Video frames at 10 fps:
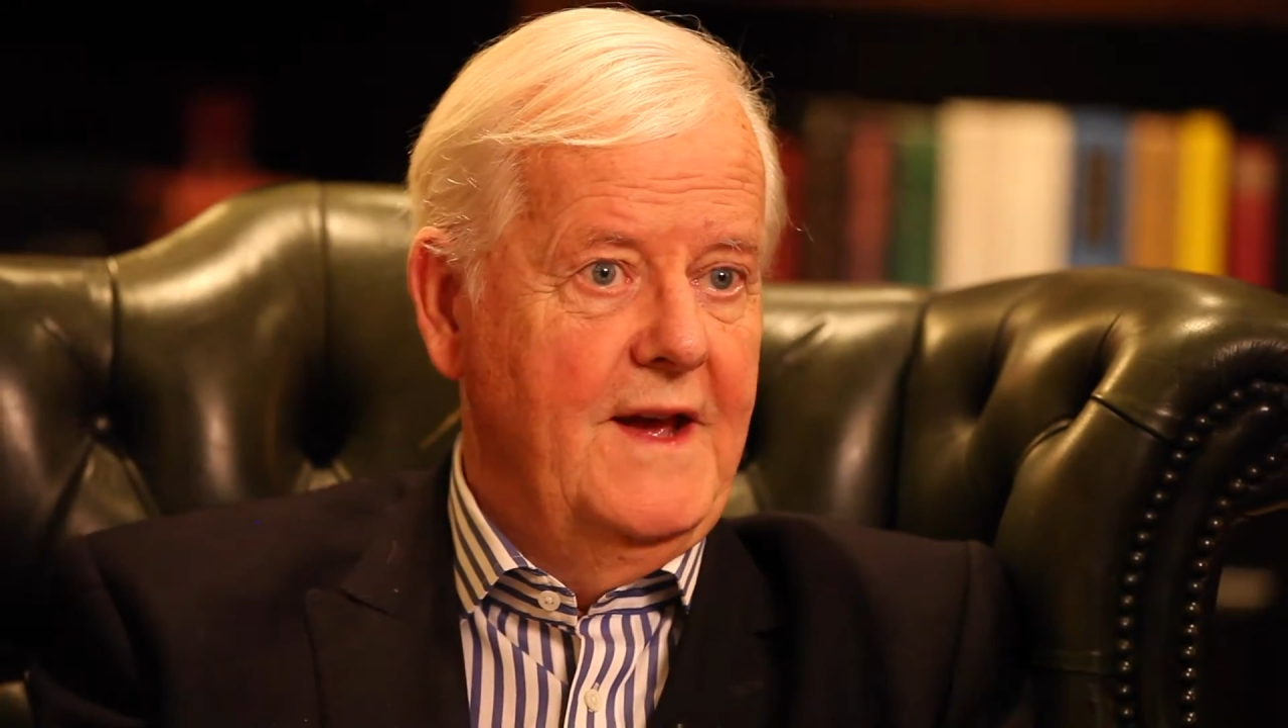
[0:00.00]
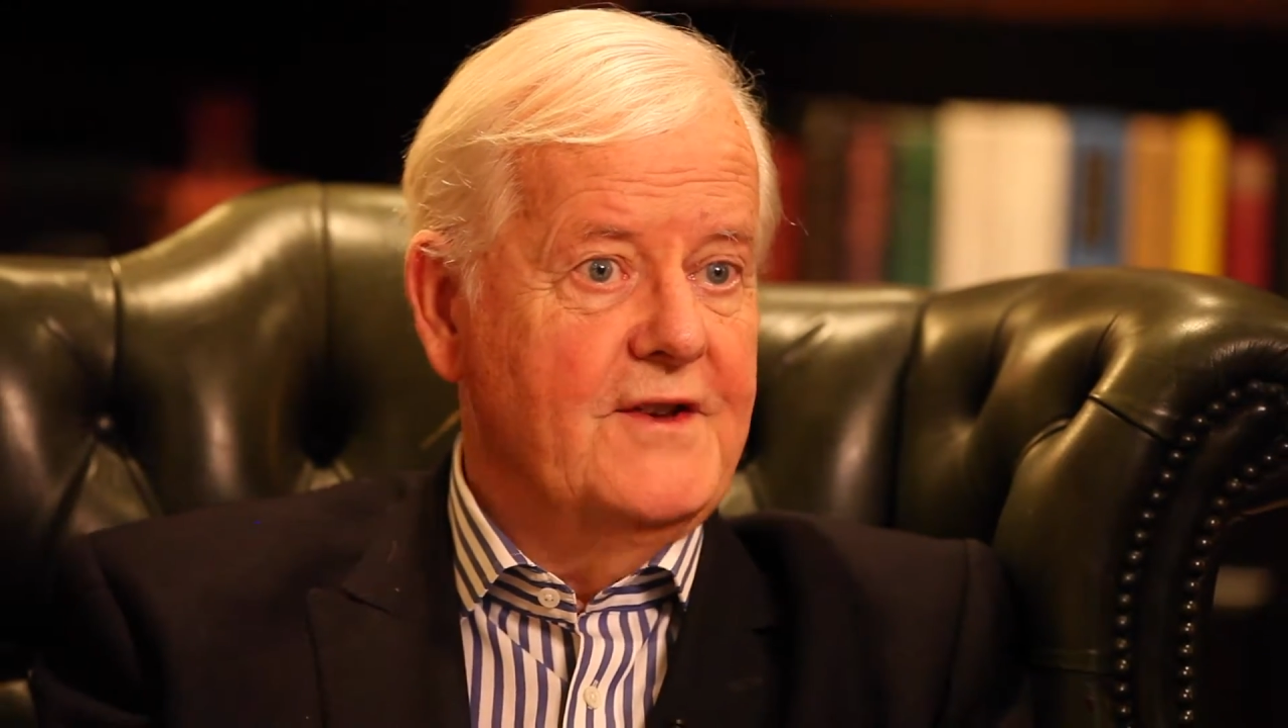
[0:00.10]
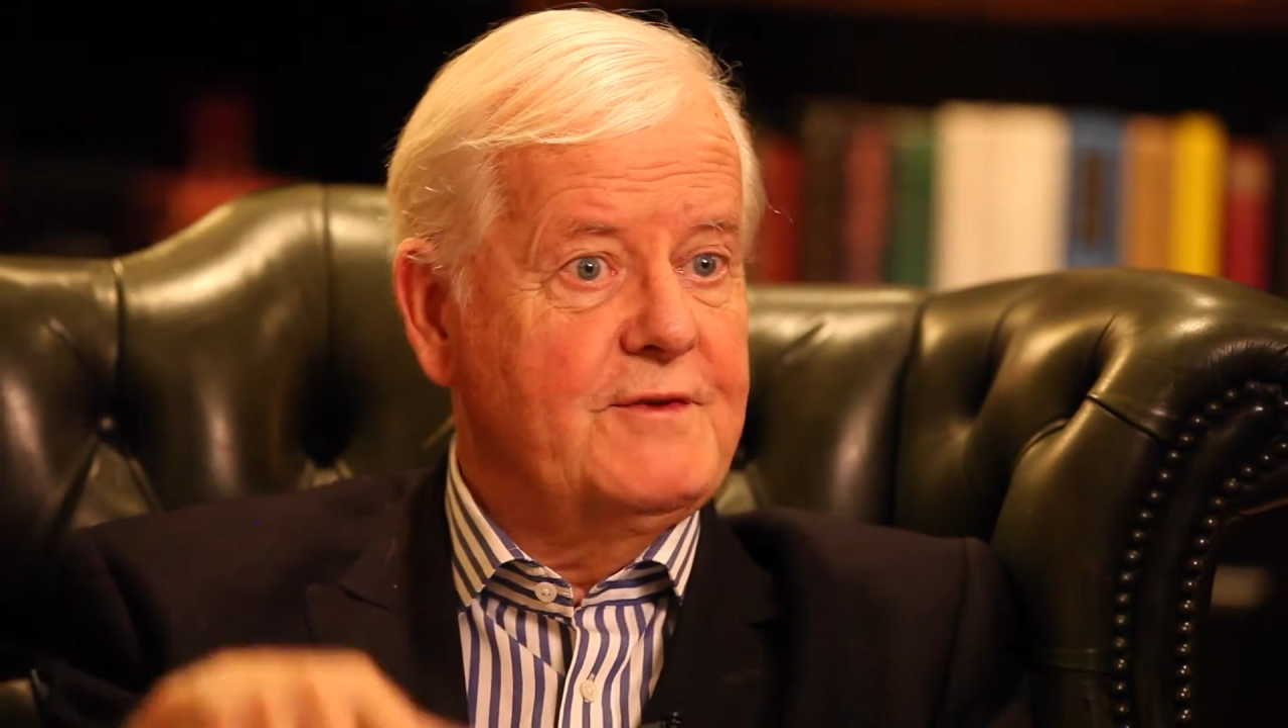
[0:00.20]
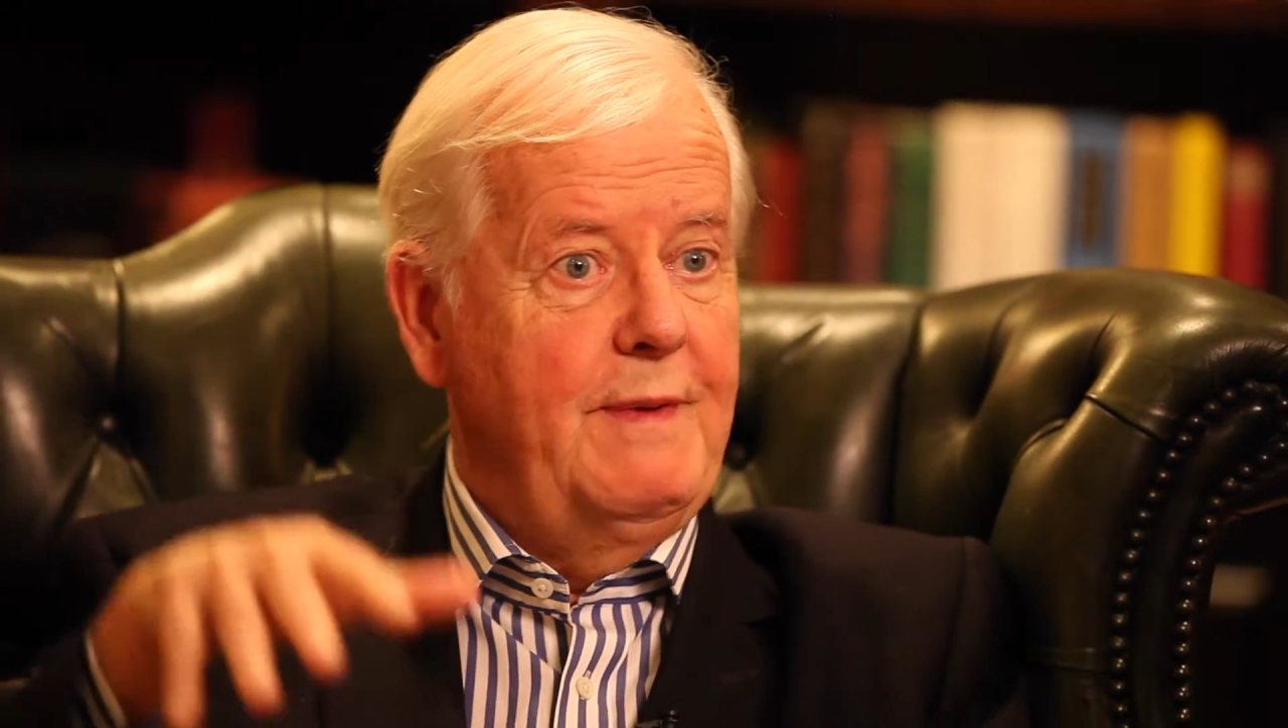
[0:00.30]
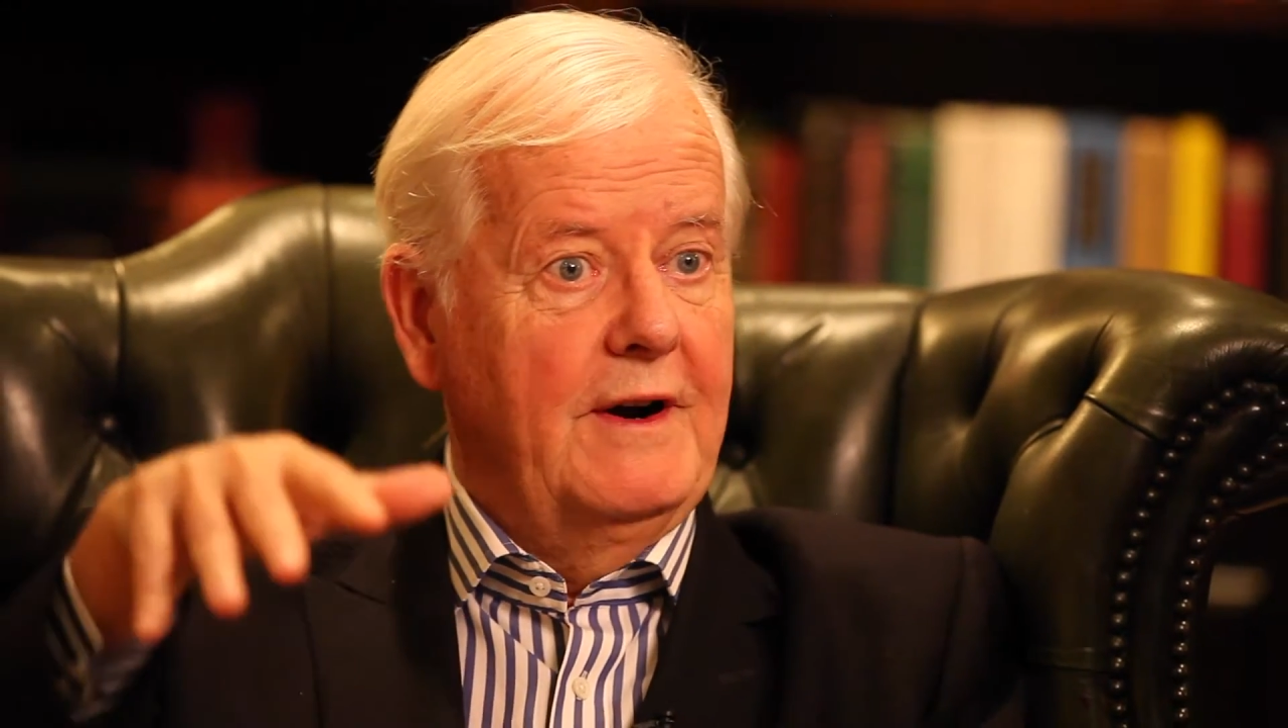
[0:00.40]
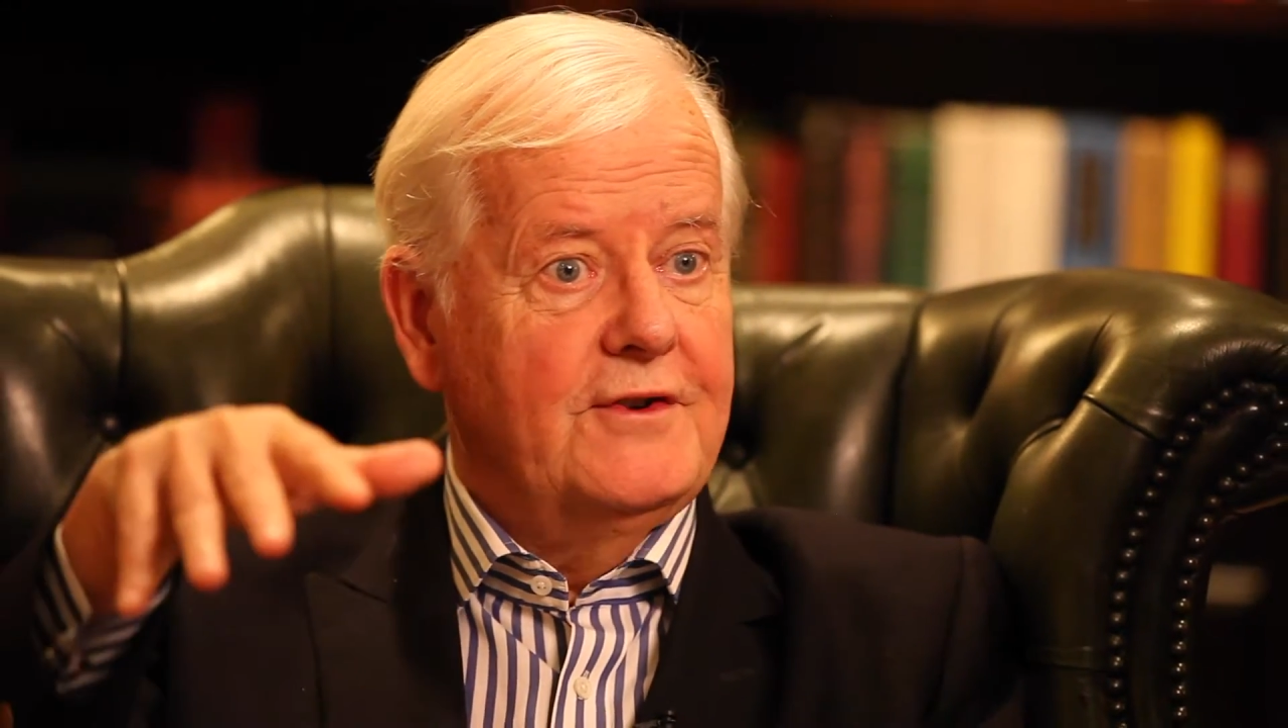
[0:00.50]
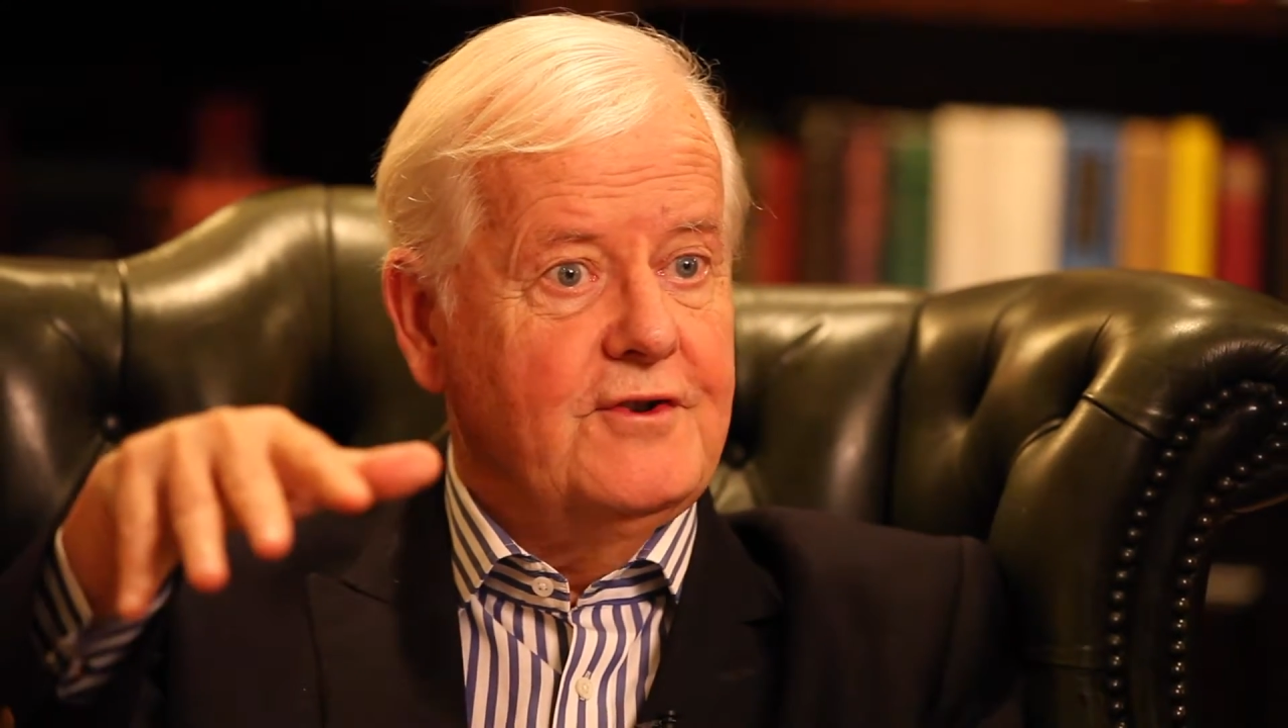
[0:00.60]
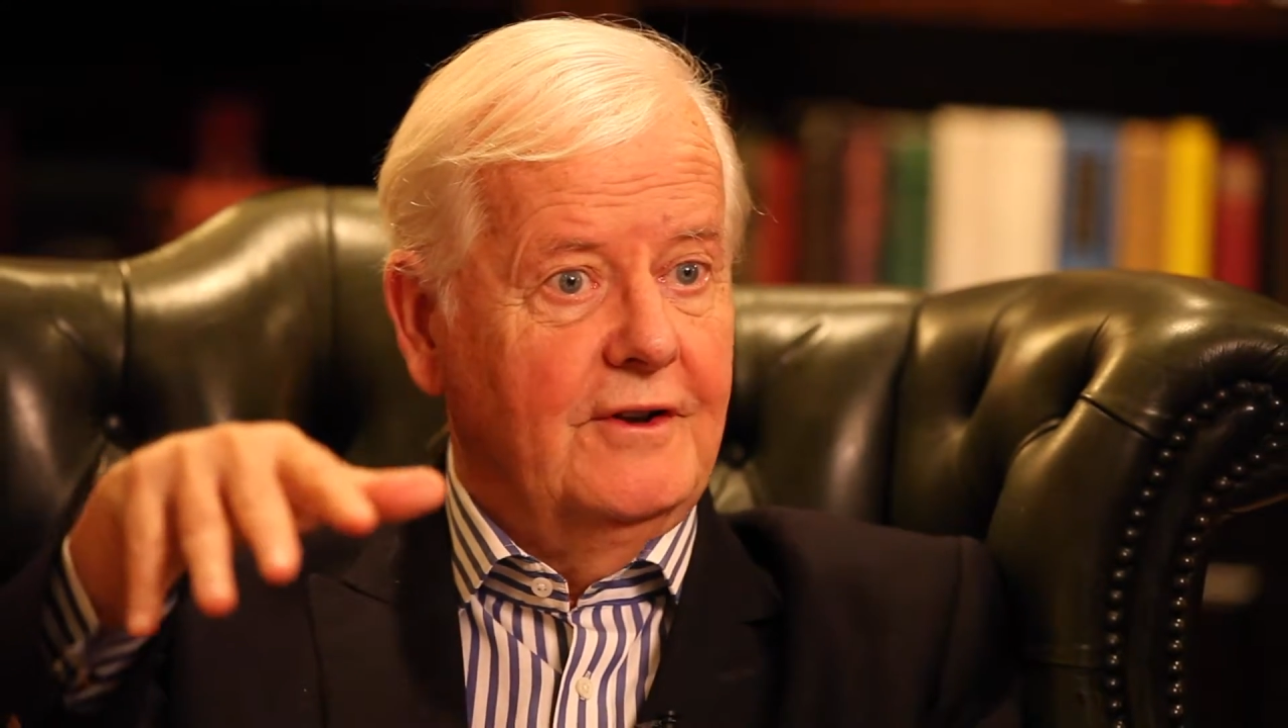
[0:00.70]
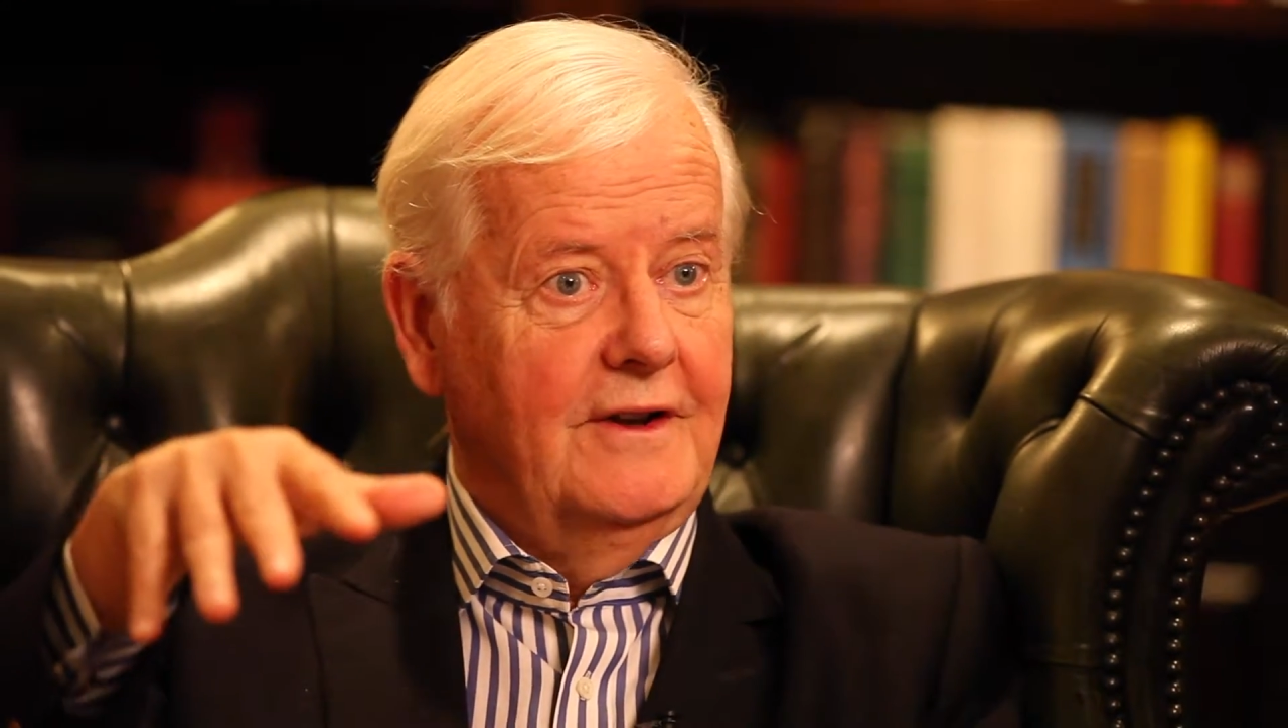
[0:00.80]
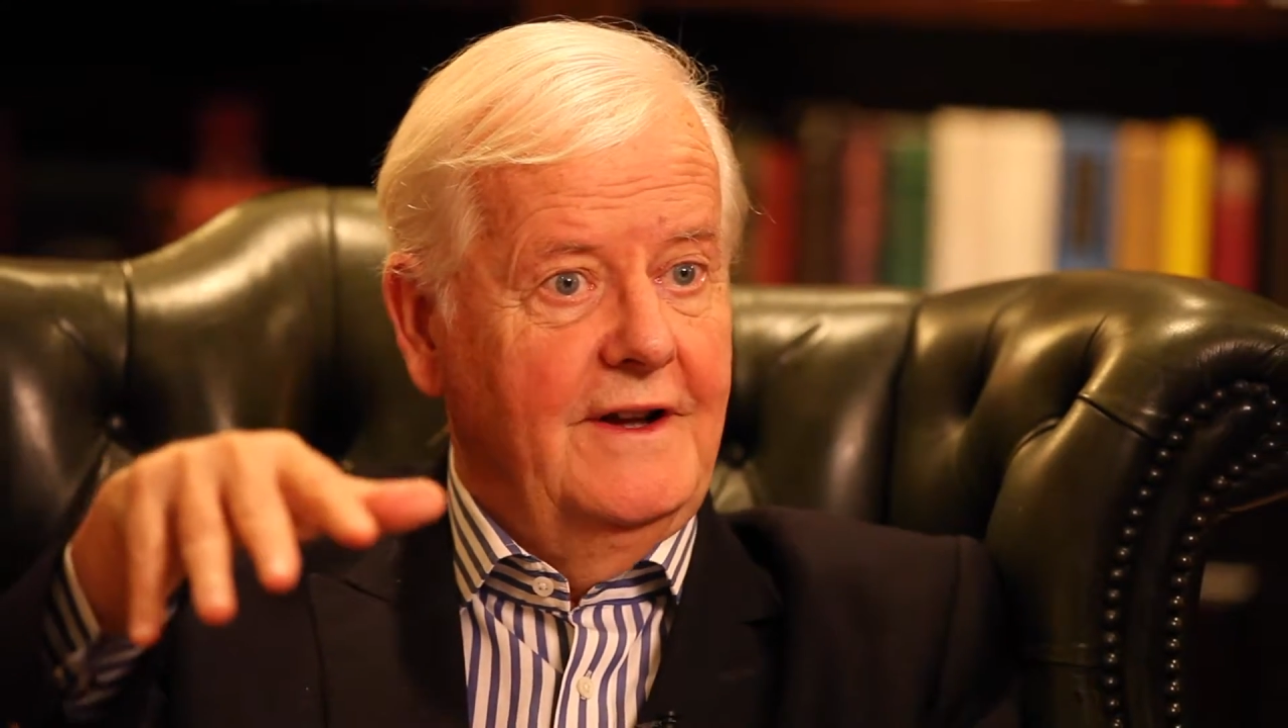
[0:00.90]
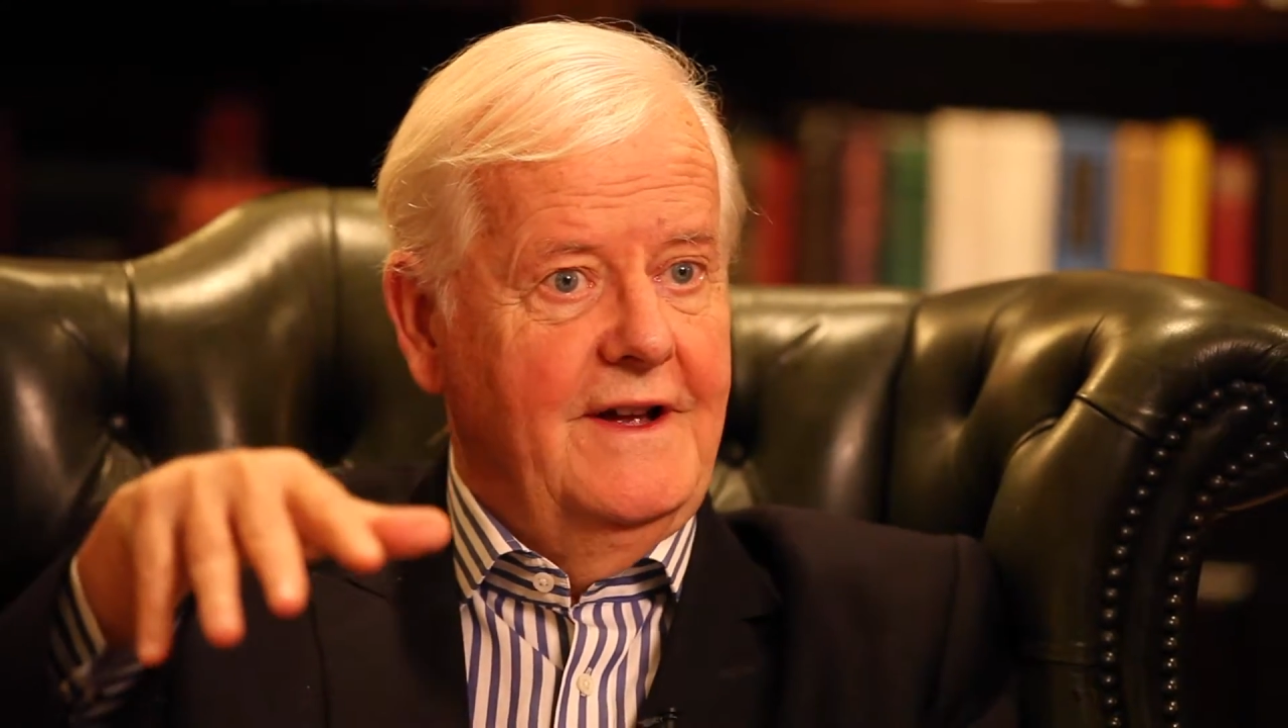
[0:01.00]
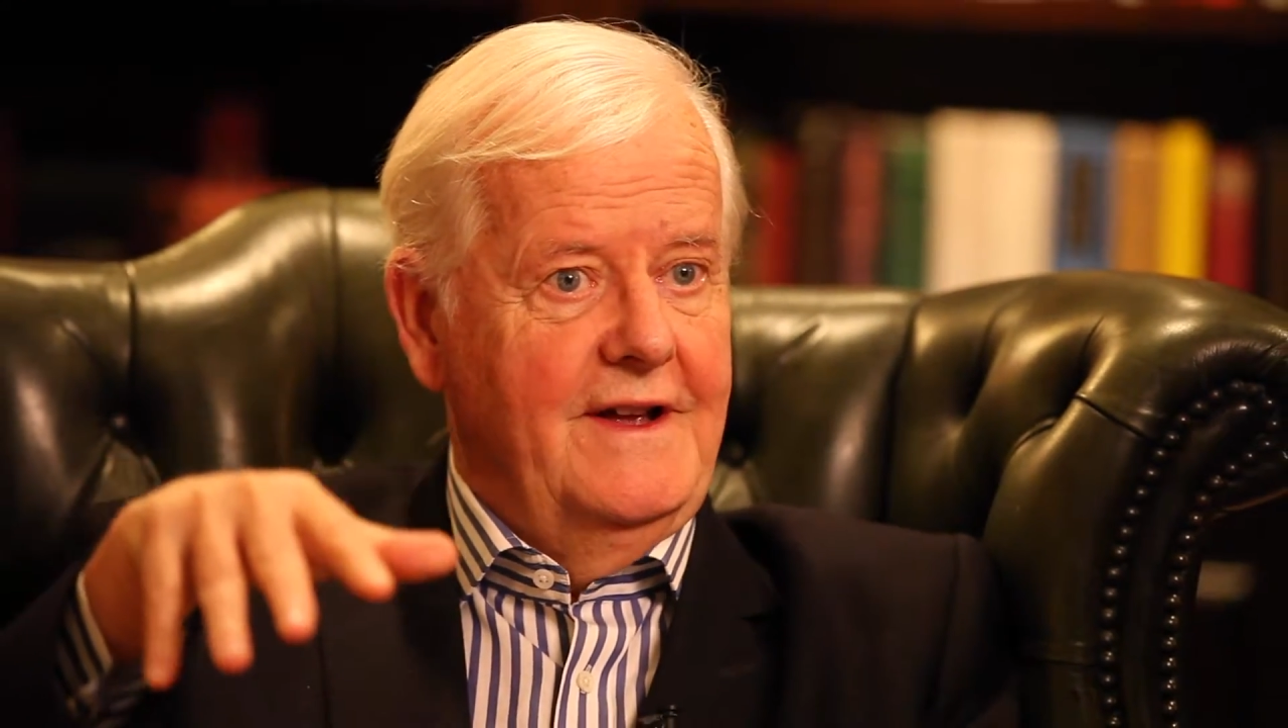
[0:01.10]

spiritual,